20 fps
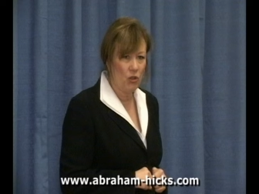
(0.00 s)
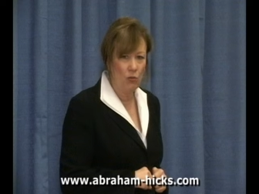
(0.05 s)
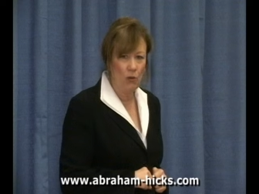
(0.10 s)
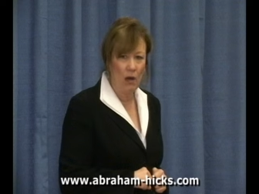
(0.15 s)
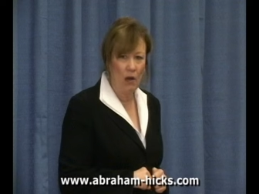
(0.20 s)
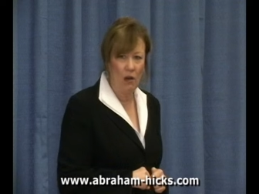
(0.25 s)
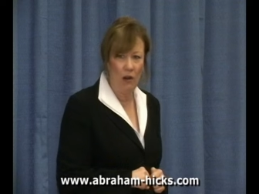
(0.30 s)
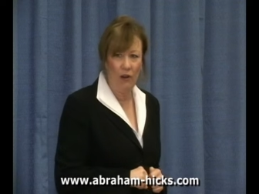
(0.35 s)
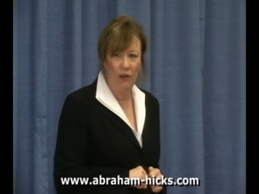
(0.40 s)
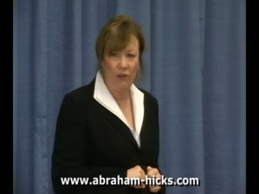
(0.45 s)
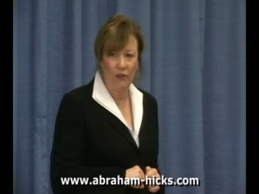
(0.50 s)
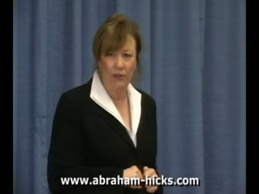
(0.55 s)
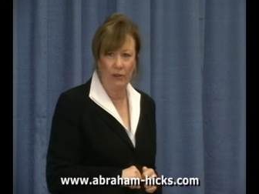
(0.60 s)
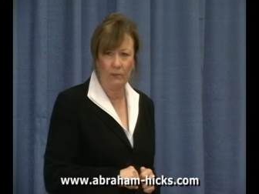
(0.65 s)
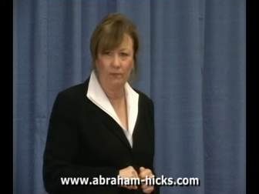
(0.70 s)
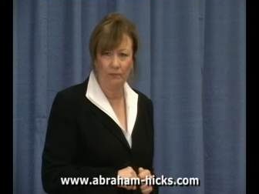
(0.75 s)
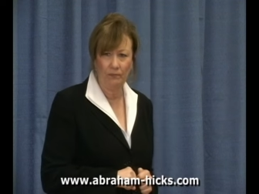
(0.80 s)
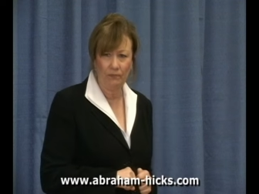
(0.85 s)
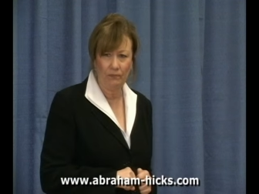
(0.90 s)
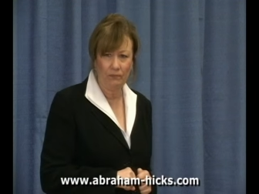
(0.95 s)
you hard.
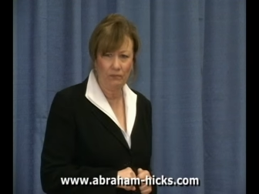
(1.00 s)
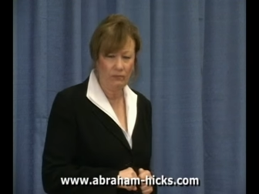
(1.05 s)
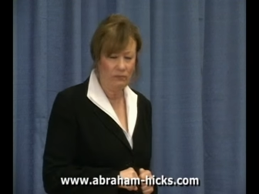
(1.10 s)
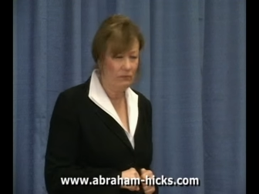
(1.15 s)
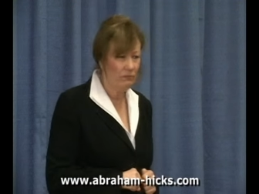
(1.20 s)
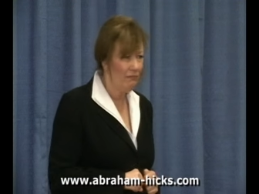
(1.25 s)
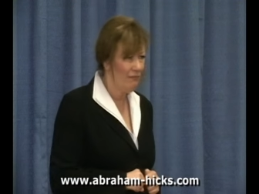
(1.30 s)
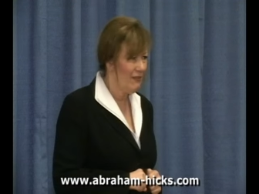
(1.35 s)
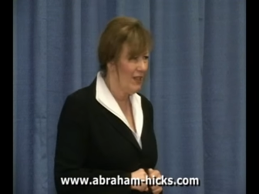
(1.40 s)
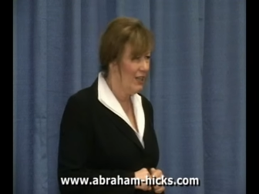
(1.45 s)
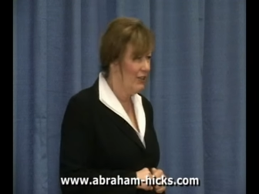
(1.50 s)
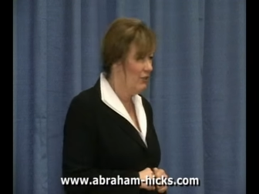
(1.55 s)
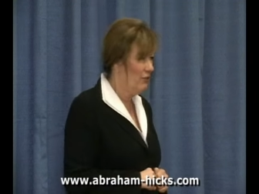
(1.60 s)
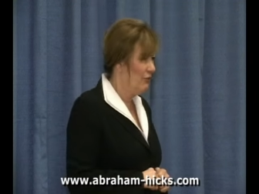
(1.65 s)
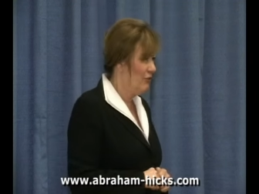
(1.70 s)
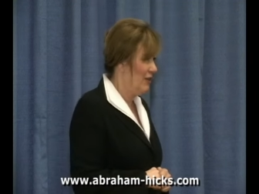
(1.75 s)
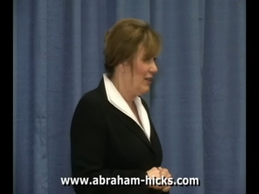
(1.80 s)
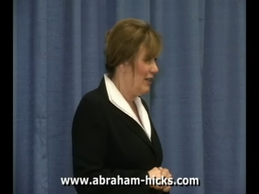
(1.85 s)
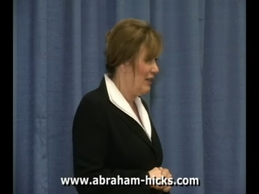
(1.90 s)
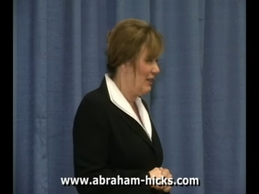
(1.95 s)
And you
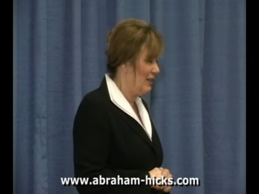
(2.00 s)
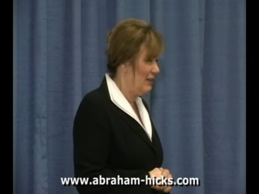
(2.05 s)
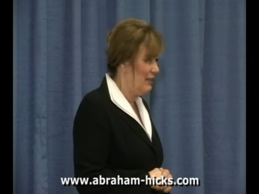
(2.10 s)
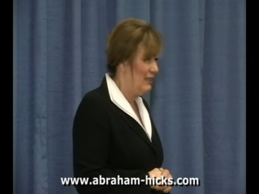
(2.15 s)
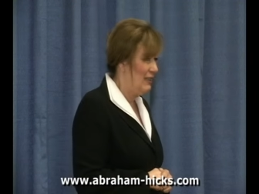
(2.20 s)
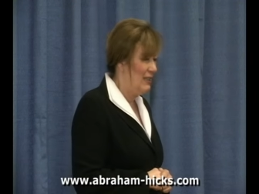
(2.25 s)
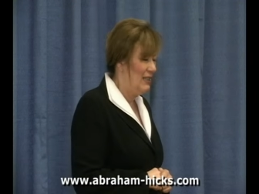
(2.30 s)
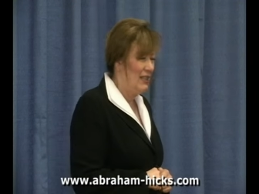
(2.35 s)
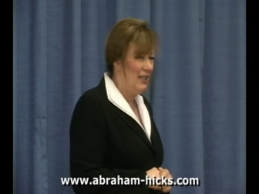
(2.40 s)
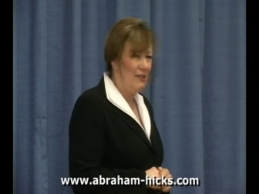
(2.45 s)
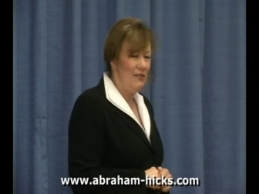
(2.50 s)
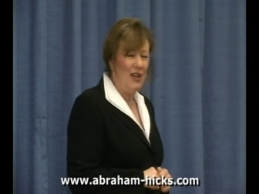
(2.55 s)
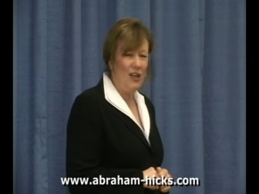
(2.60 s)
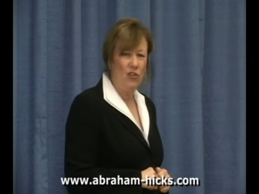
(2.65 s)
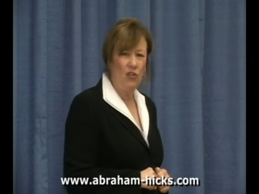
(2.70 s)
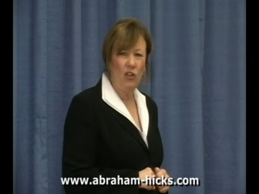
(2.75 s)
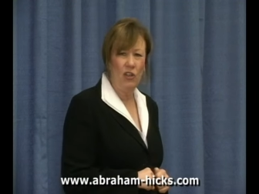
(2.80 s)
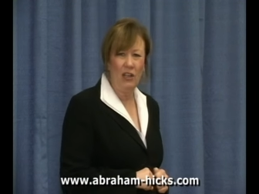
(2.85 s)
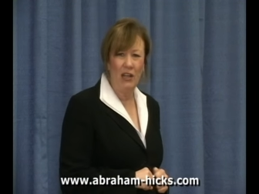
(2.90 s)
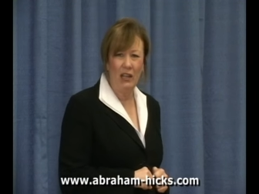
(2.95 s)
think, they
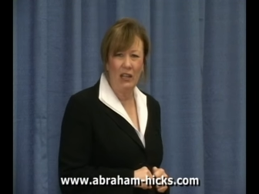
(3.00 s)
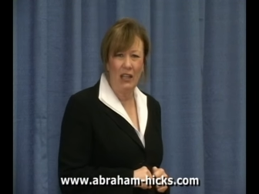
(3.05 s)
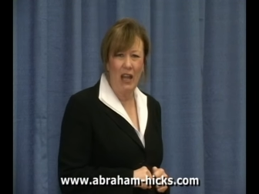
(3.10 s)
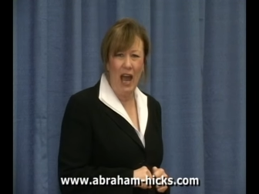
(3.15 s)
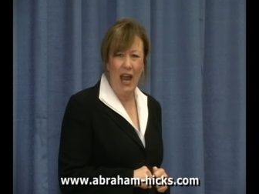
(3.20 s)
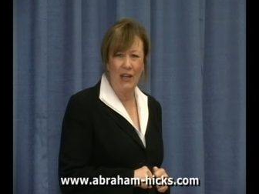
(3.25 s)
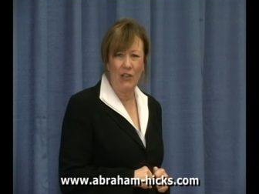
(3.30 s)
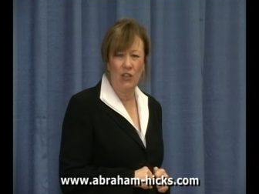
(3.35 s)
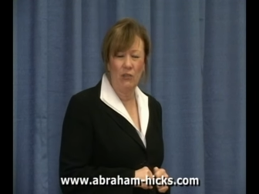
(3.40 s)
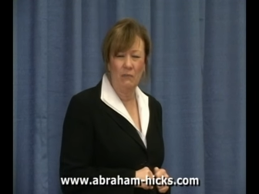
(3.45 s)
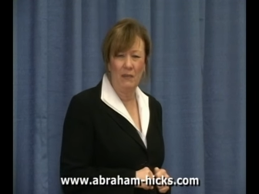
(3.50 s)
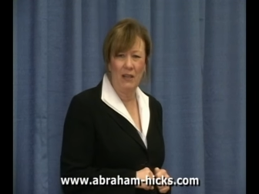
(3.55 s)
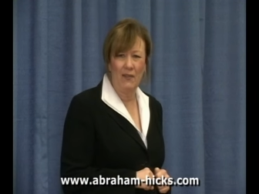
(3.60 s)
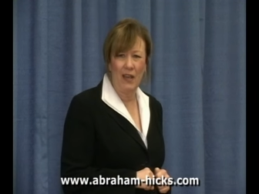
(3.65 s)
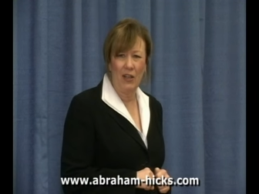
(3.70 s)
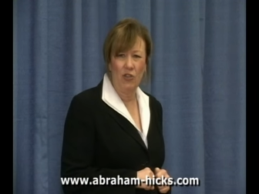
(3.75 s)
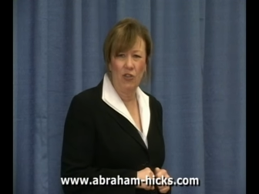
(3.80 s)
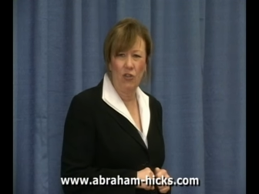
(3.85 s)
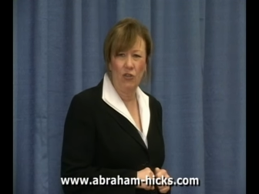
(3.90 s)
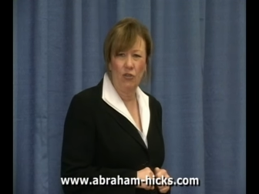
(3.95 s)
shouldn't lie to me, they
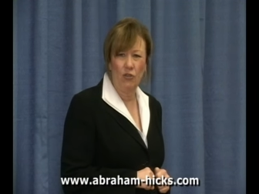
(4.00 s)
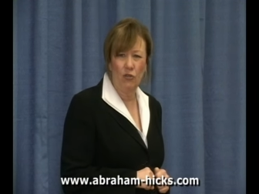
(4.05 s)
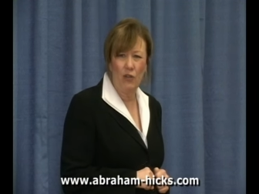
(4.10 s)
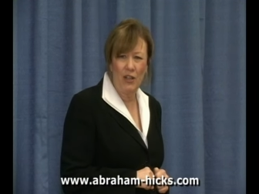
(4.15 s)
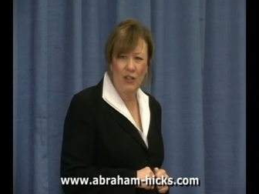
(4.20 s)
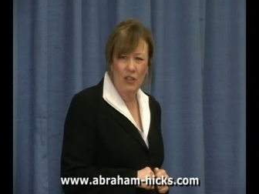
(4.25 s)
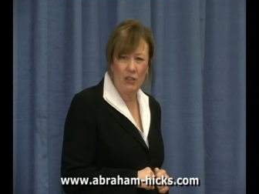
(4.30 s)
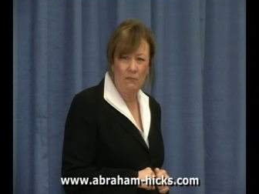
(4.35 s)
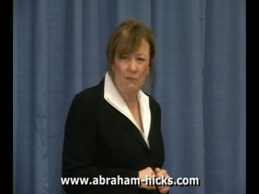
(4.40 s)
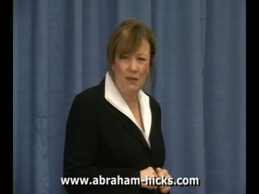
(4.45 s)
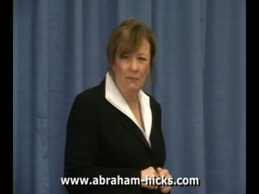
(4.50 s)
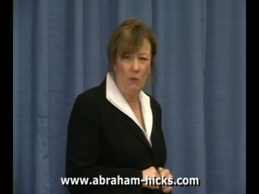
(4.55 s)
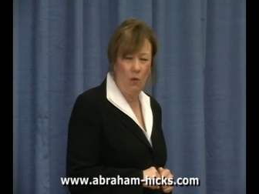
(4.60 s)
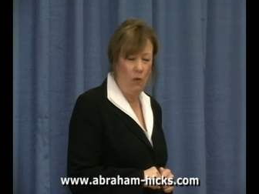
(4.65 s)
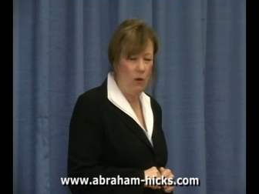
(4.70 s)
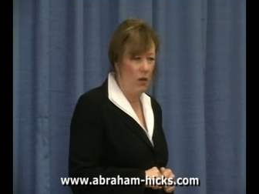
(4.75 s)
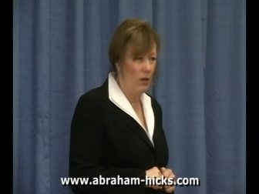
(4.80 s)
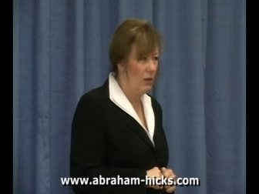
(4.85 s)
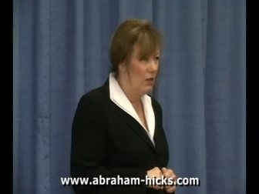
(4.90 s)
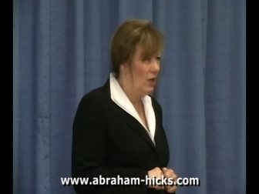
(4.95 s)
should trust me
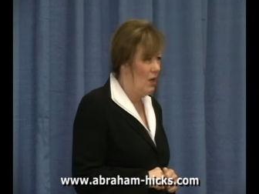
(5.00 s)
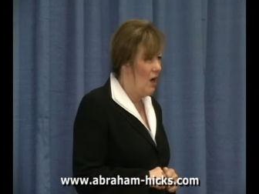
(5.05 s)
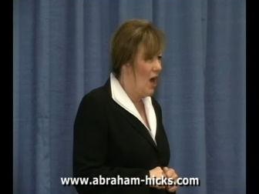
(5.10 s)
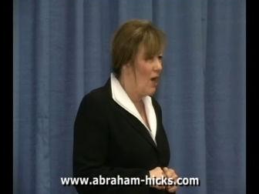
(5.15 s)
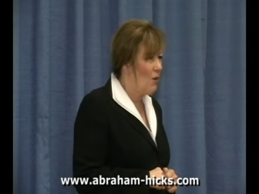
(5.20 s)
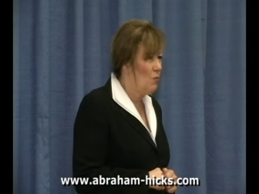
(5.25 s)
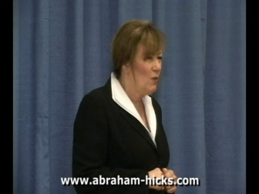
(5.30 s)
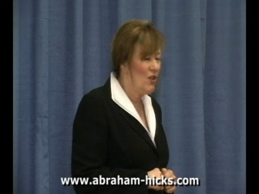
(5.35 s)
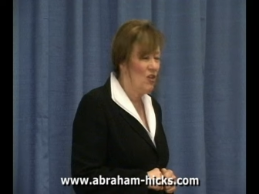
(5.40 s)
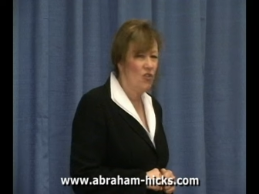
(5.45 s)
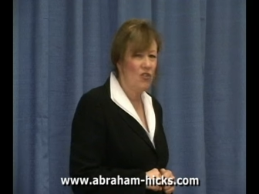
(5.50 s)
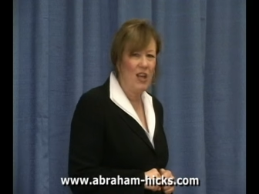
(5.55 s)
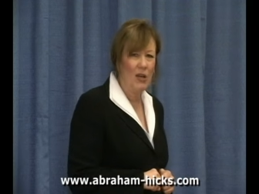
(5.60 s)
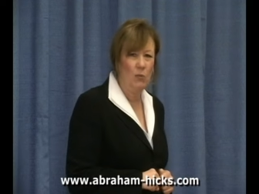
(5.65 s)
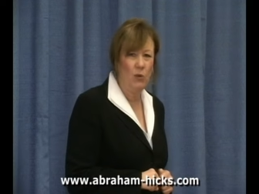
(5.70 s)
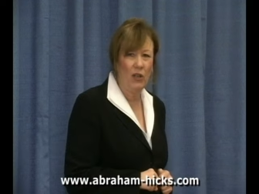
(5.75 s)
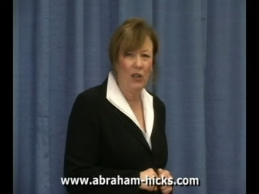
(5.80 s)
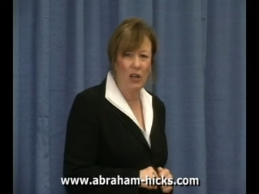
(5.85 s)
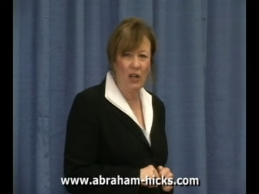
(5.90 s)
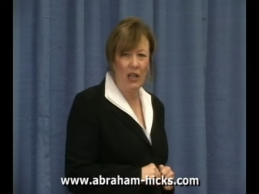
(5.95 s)
more. I wish they
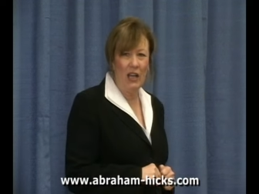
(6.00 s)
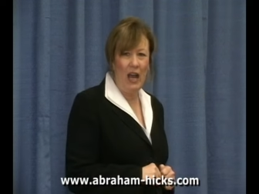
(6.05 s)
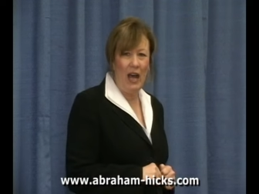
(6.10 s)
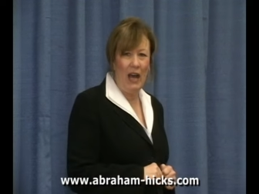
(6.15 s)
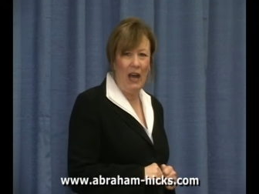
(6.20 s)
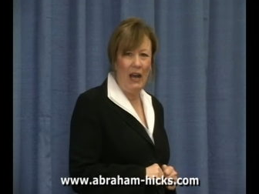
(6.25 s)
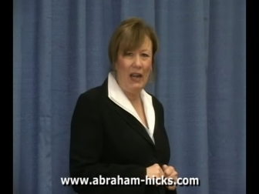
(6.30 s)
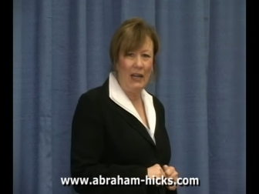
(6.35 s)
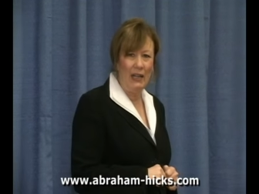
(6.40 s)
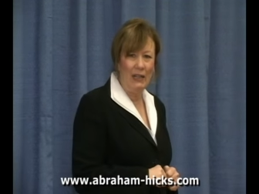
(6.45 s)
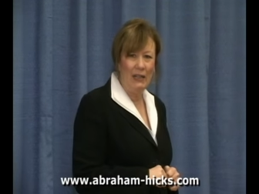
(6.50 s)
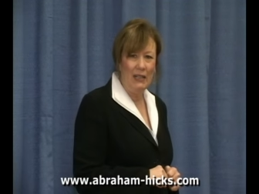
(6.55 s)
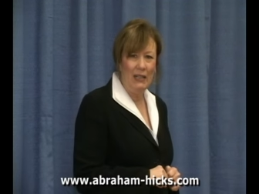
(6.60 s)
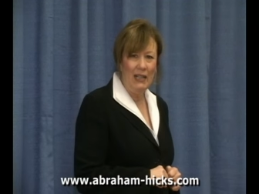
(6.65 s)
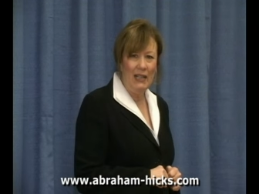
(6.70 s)
wouldn't lie.